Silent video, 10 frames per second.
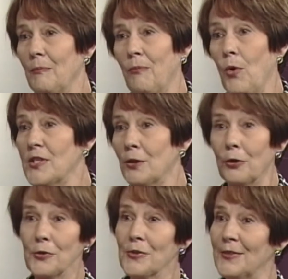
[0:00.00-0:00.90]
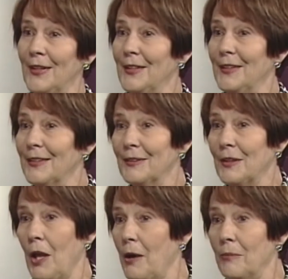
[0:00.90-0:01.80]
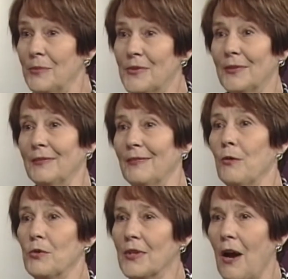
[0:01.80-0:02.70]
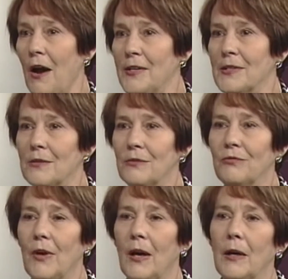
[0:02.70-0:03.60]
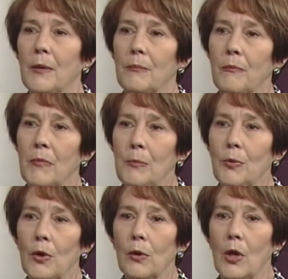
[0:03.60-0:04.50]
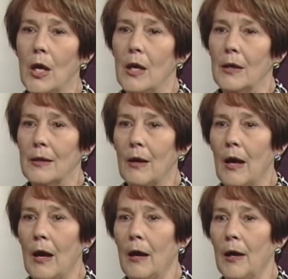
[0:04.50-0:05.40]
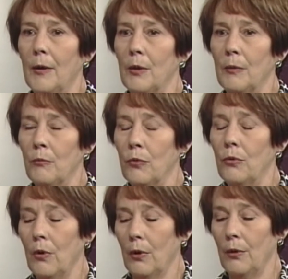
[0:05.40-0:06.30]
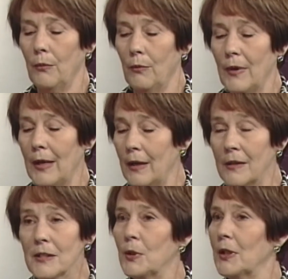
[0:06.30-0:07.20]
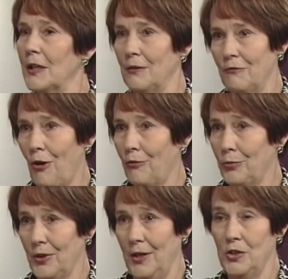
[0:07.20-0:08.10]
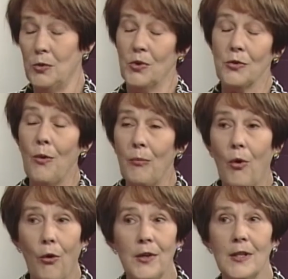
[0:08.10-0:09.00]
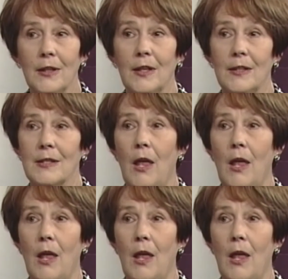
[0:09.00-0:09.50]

Boys and Girls Clubs and those kinds of people who are intimately involved with kids, who are so important in kids'